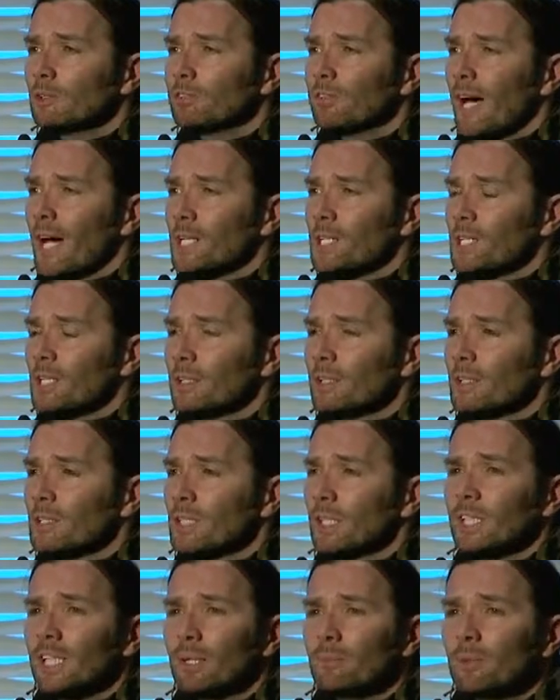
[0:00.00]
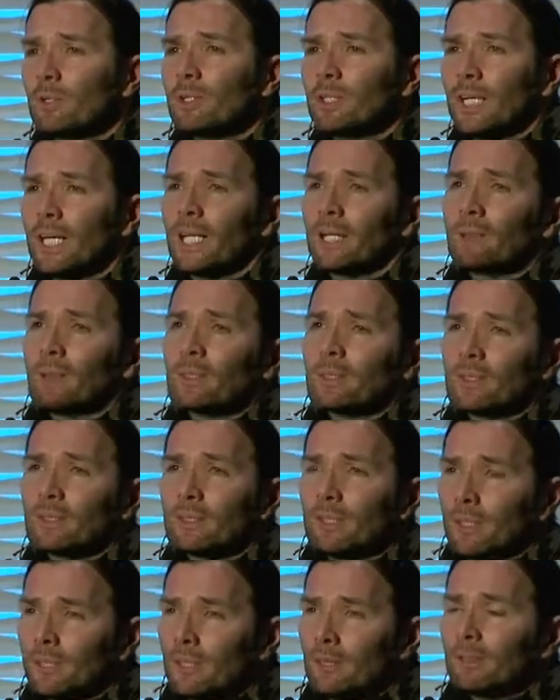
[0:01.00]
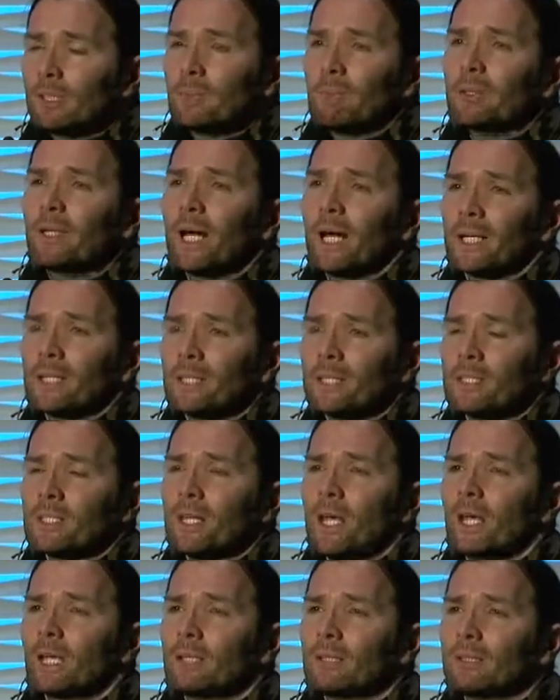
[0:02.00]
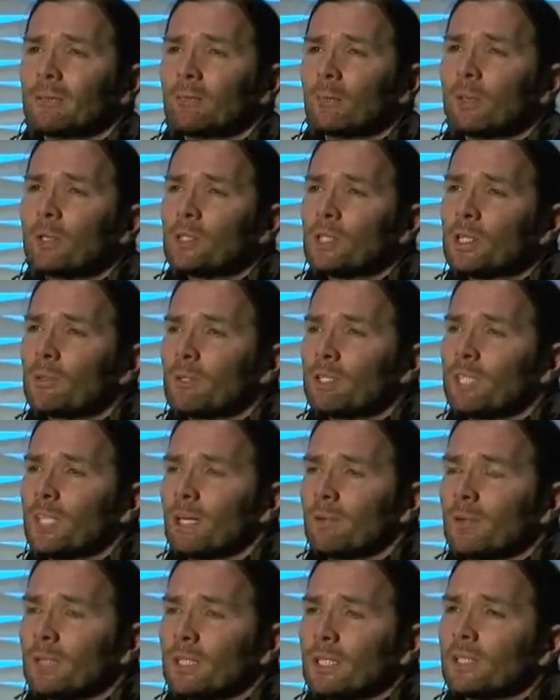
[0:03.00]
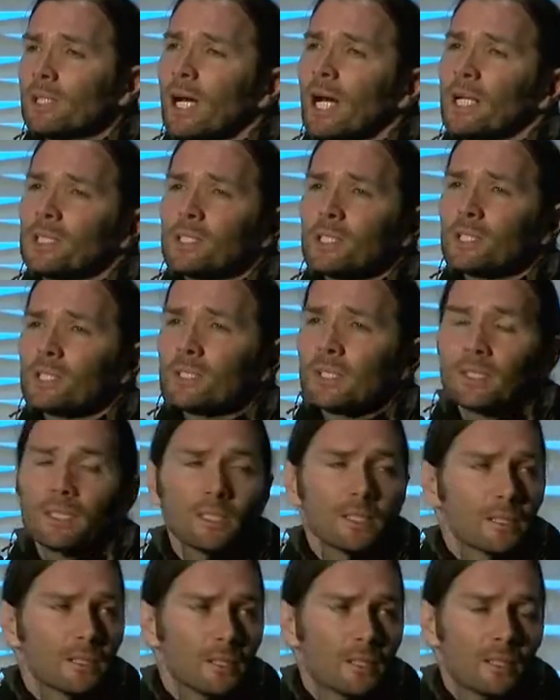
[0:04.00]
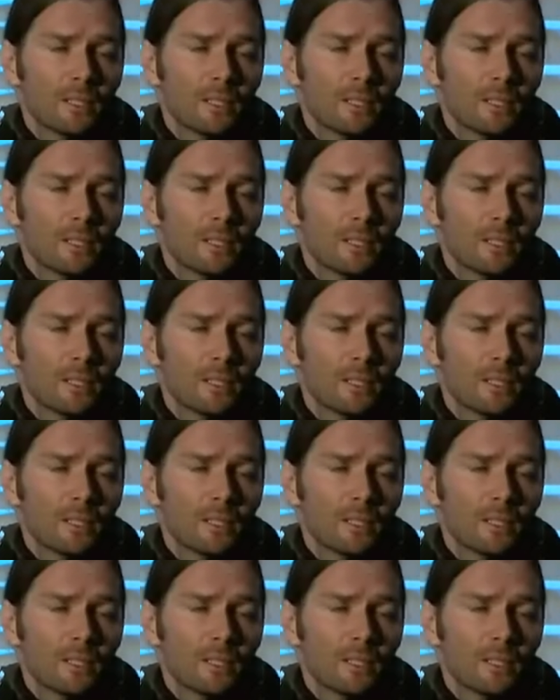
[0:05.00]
fashions and communicating with plants and merging with them in their consciousness.